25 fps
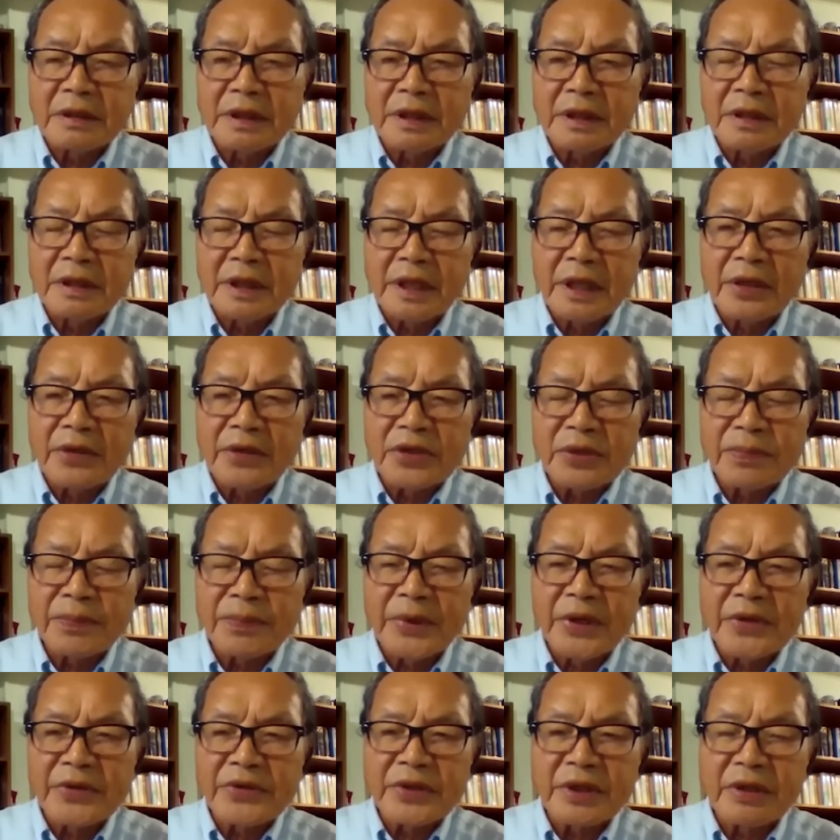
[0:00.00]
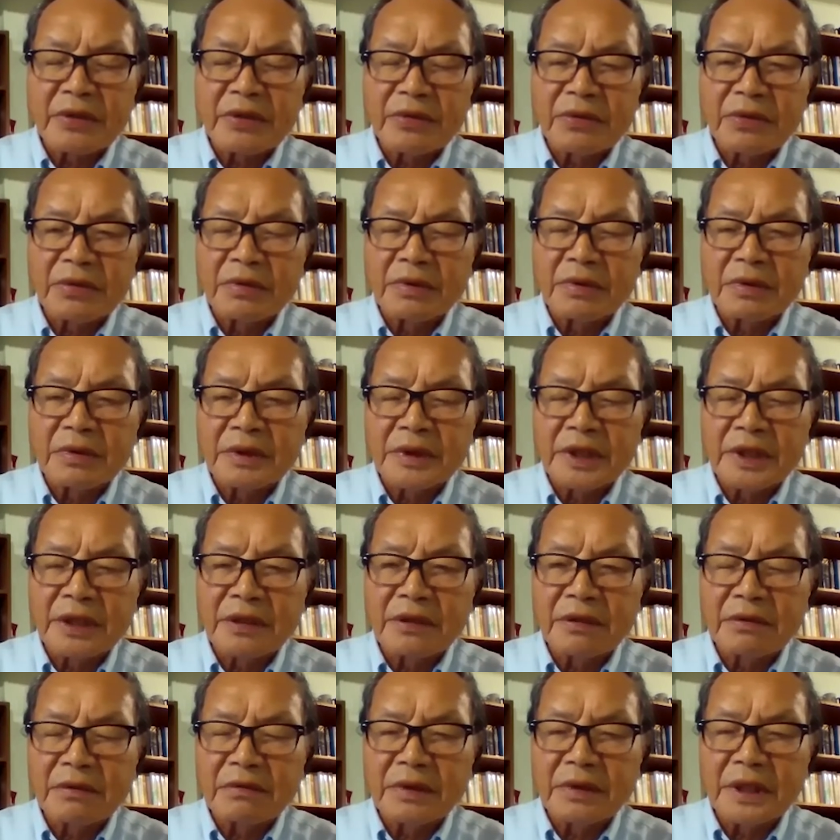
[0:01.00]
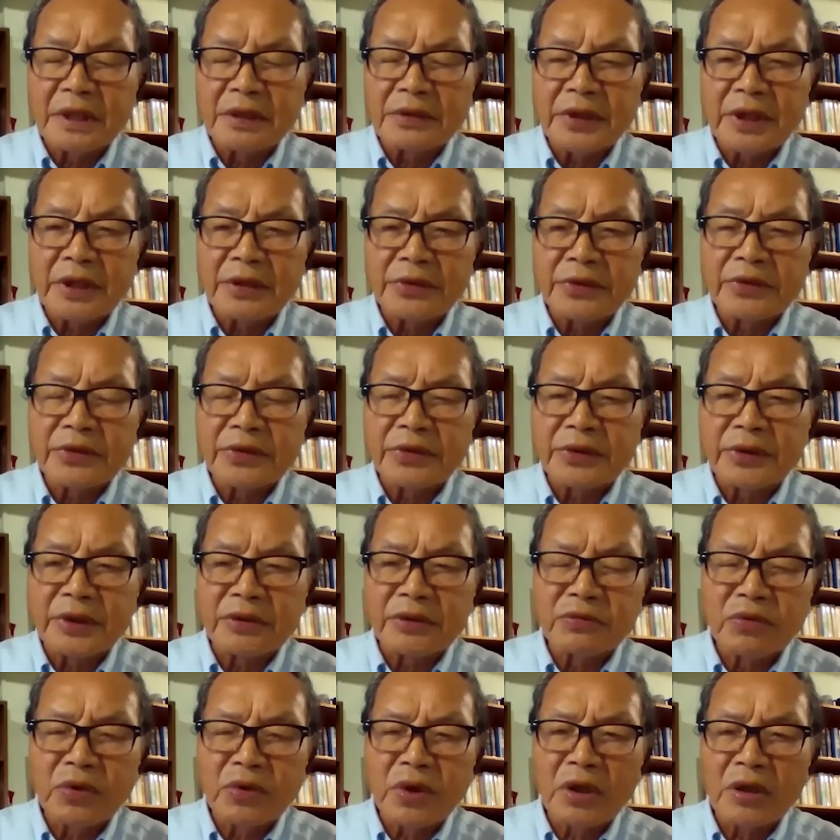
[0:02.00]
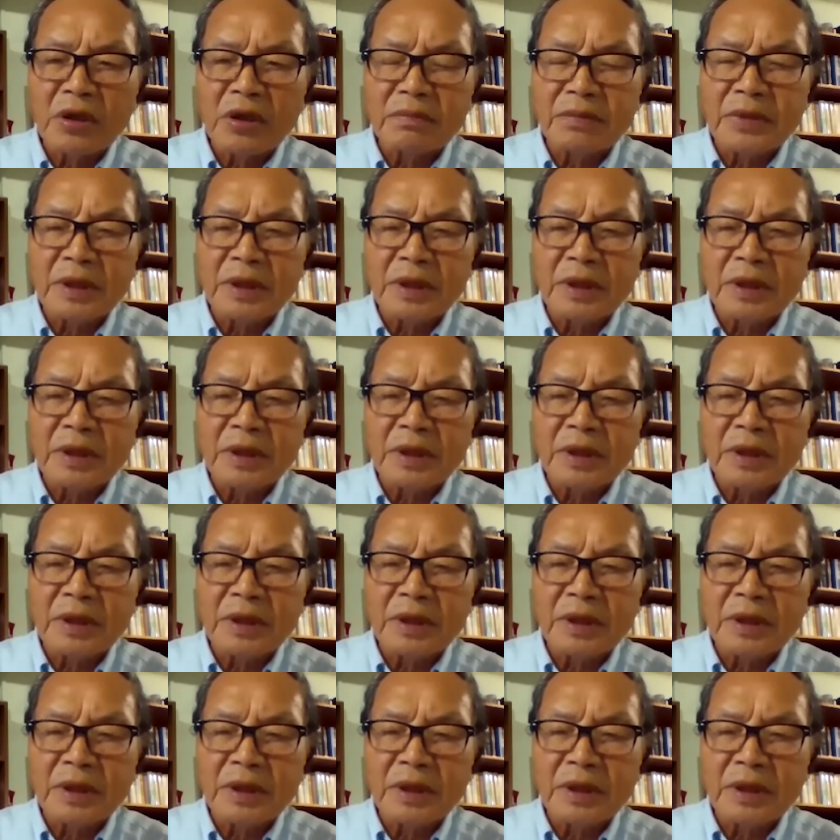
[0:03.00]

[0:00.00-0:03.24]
airspace and their territorial water,